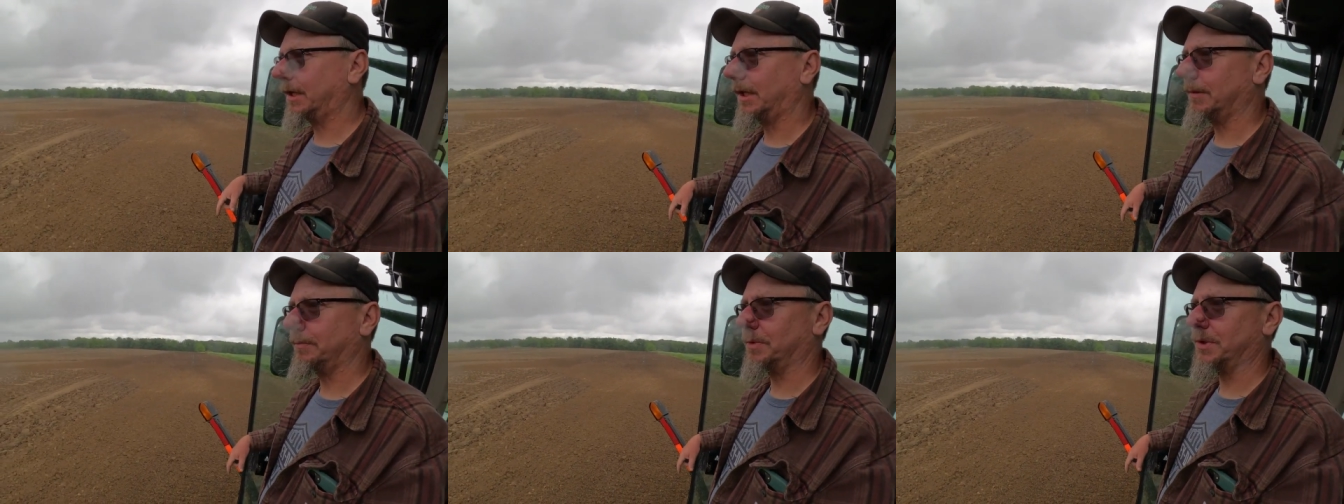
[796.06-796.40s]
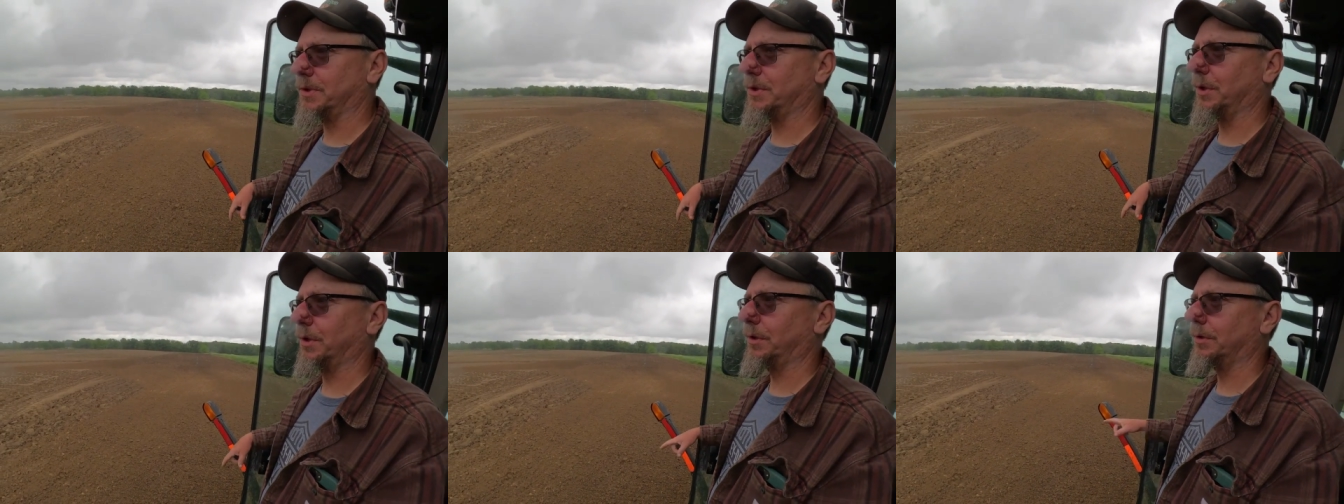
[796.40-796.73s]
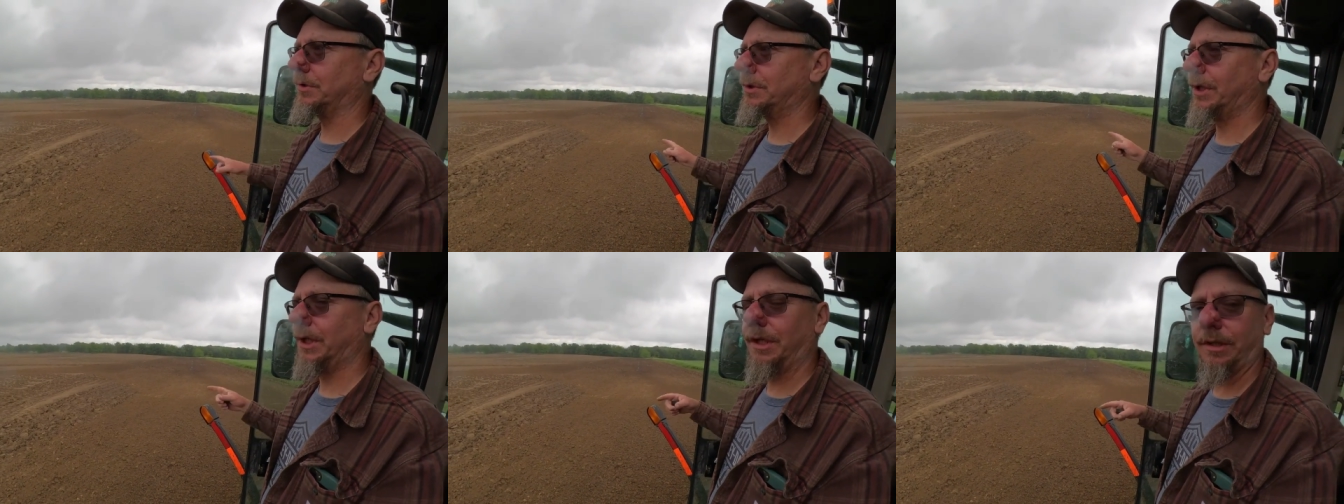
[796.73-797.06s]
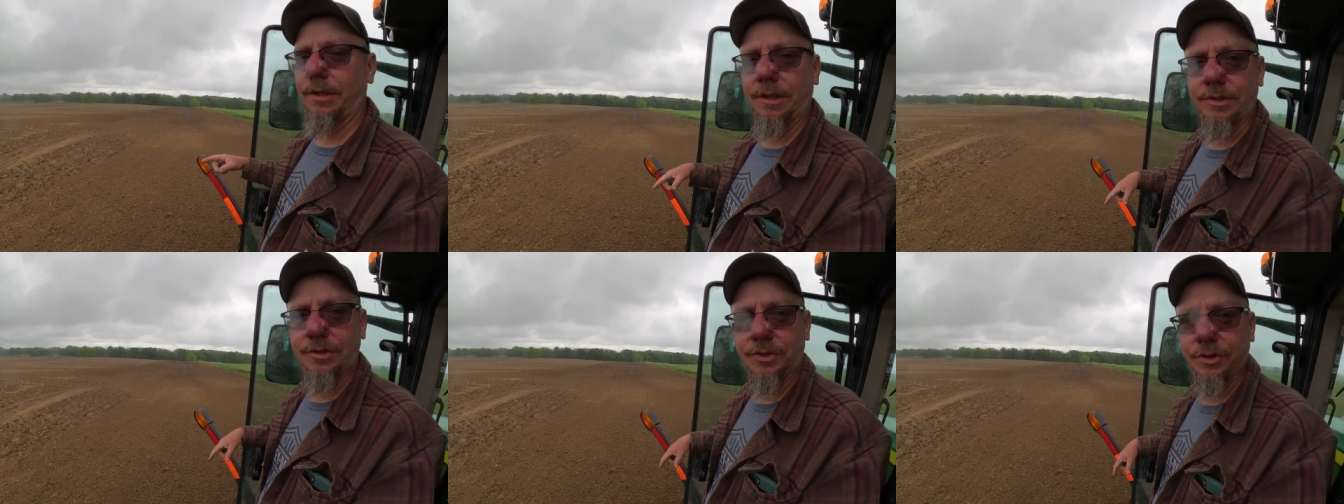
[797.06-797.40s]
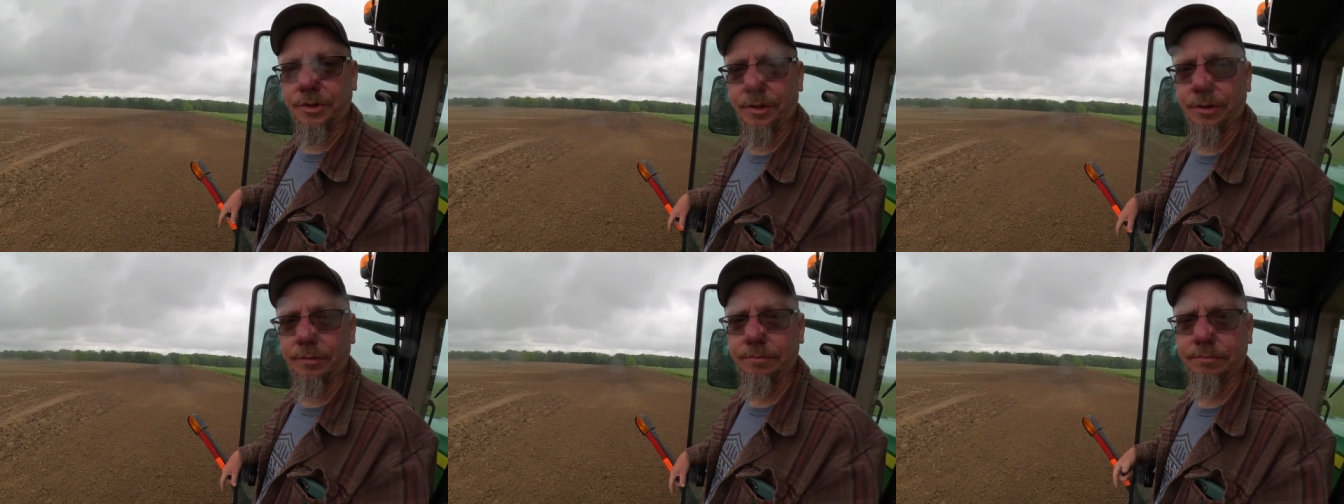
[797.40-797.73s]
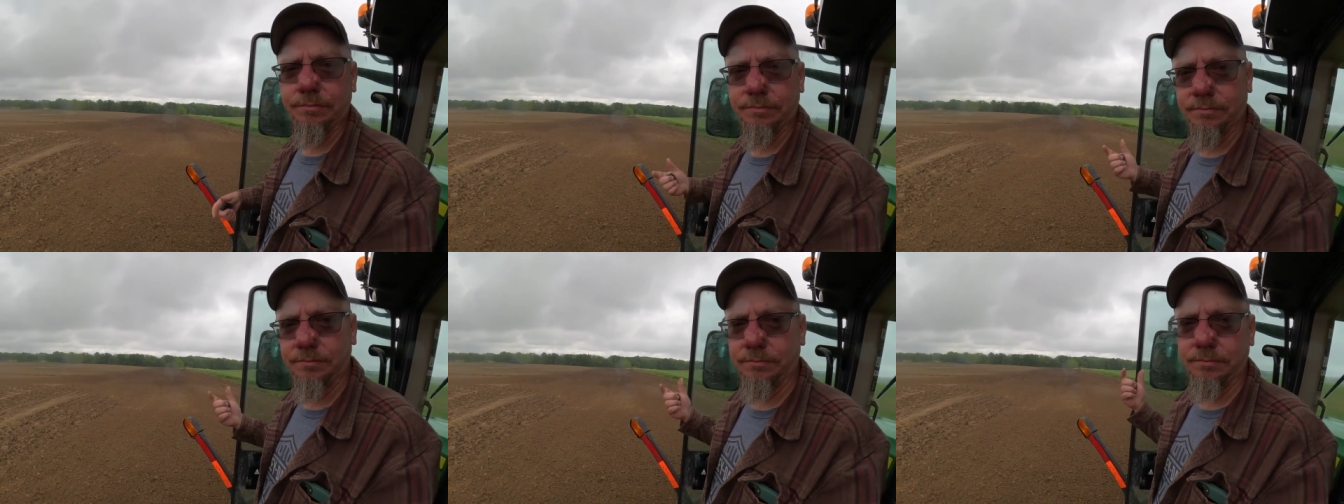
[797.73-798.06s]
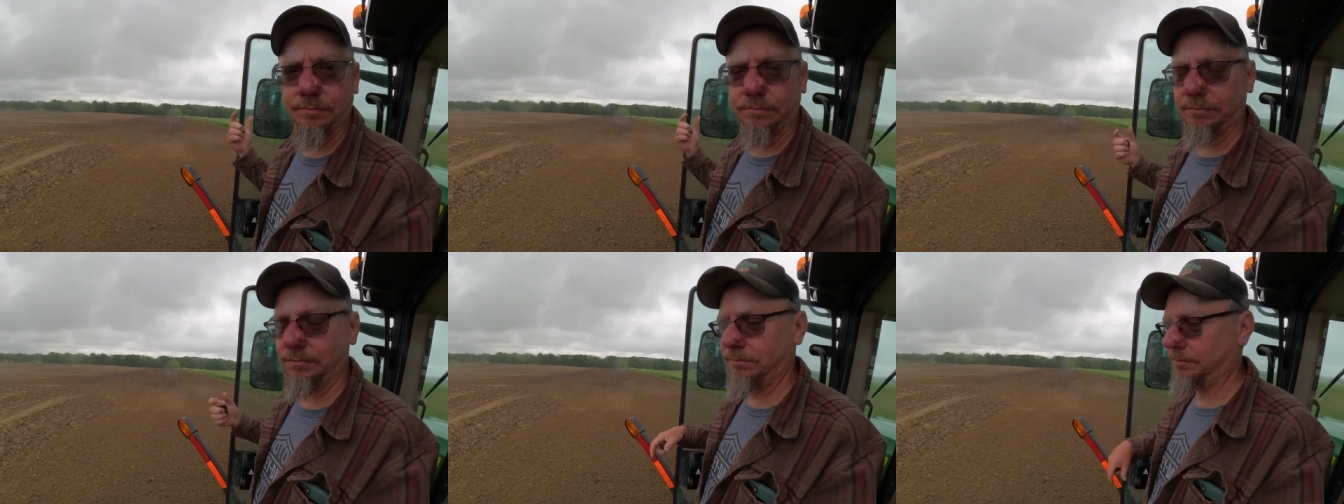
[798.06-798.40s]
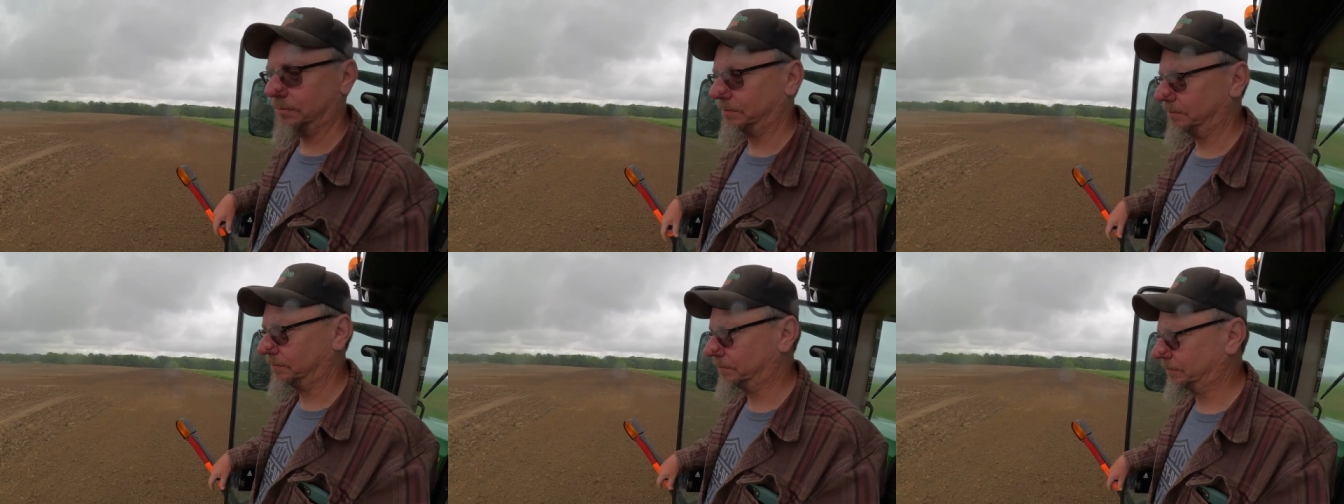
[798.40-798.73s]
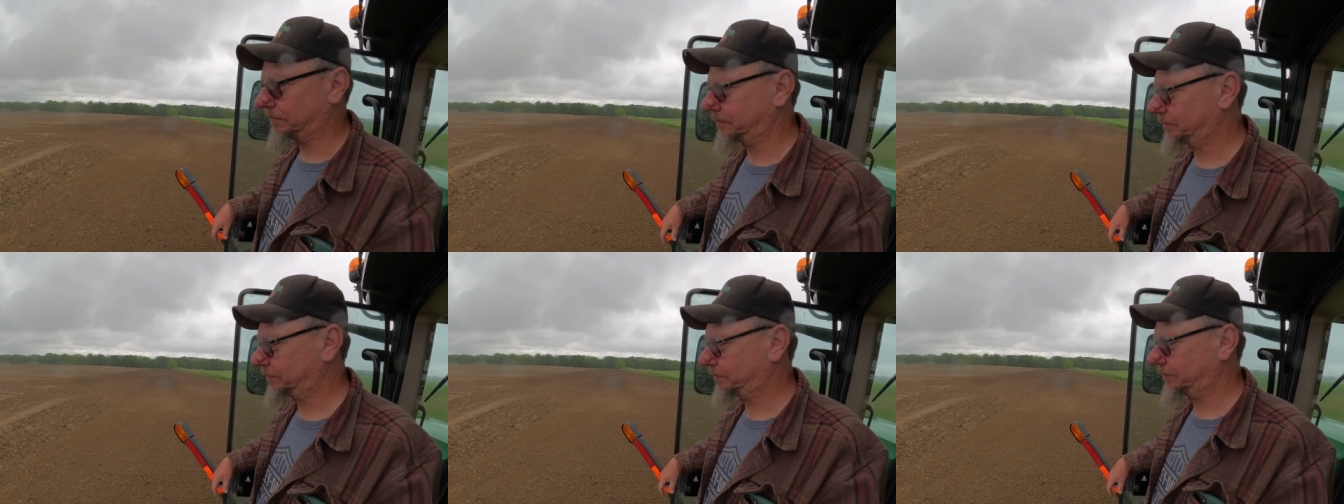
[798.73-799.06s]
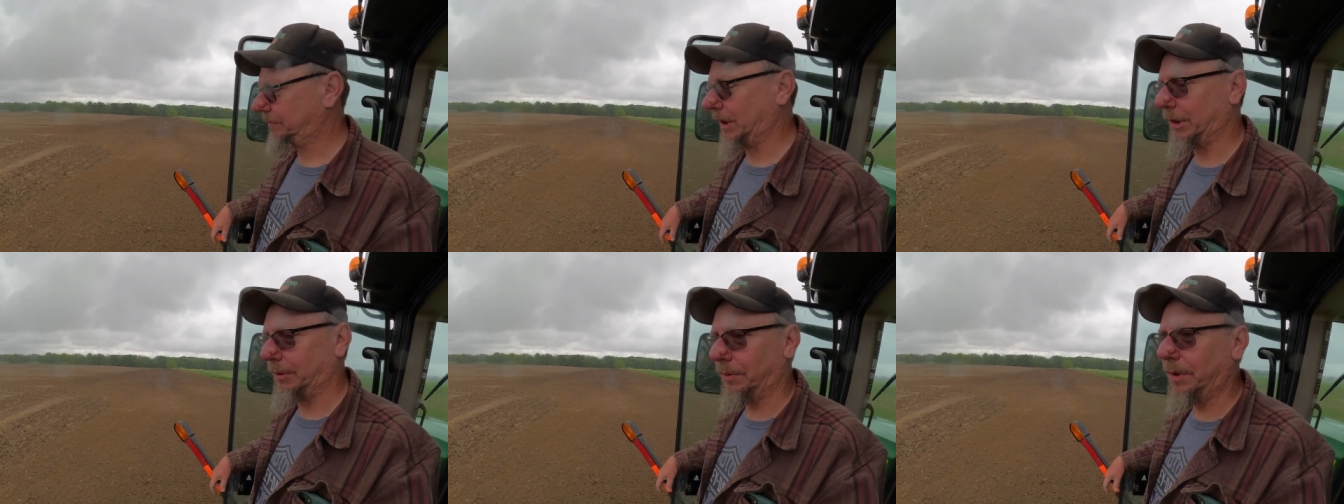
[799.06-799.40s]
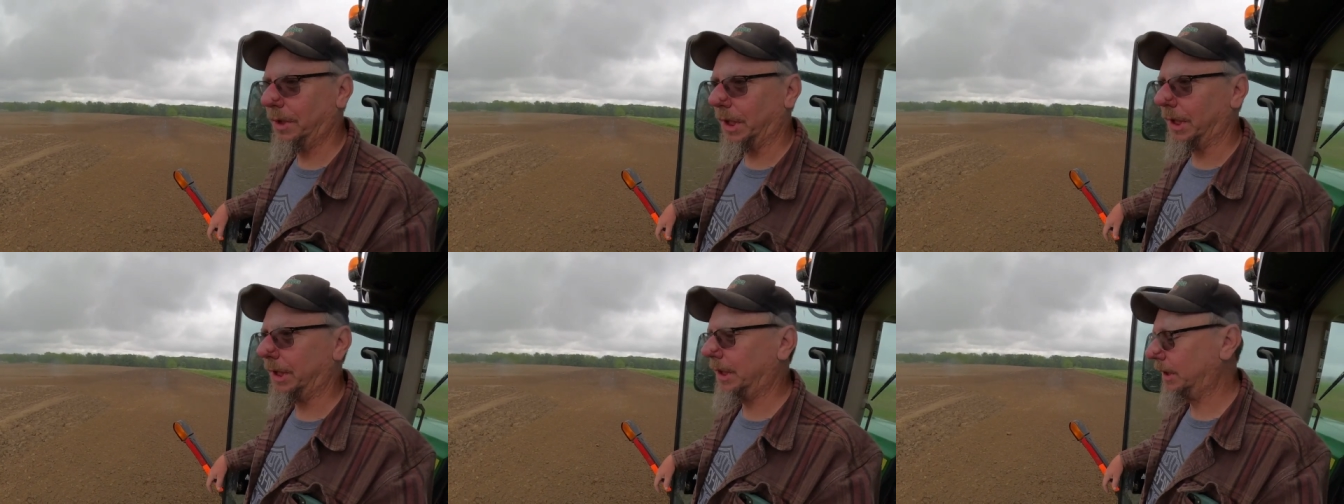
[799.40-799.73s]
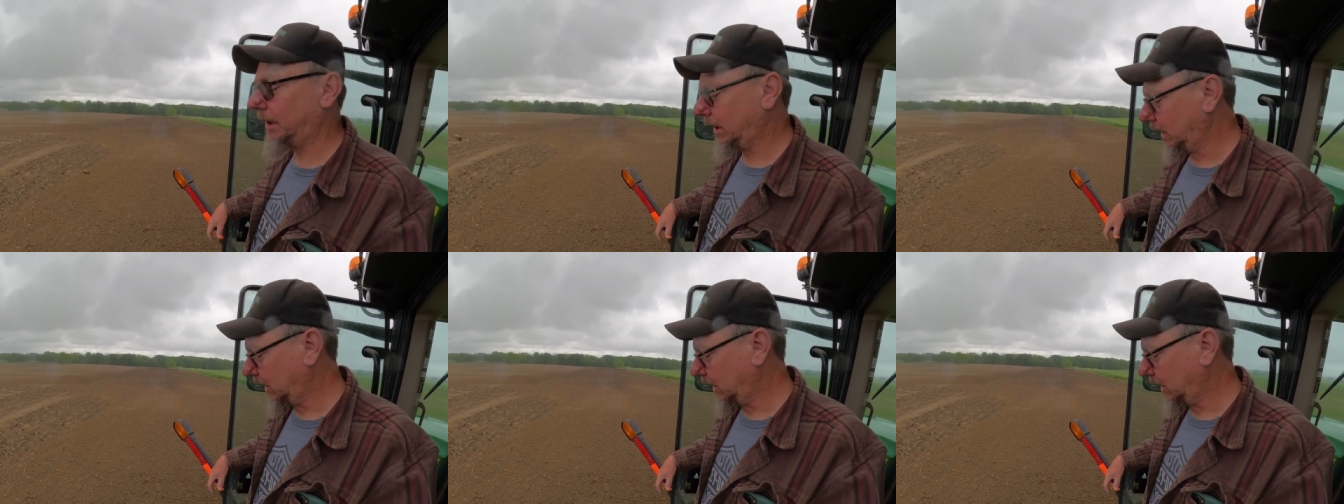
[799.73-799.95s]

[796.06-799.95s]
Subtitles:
a couple circles here because, you know, you would.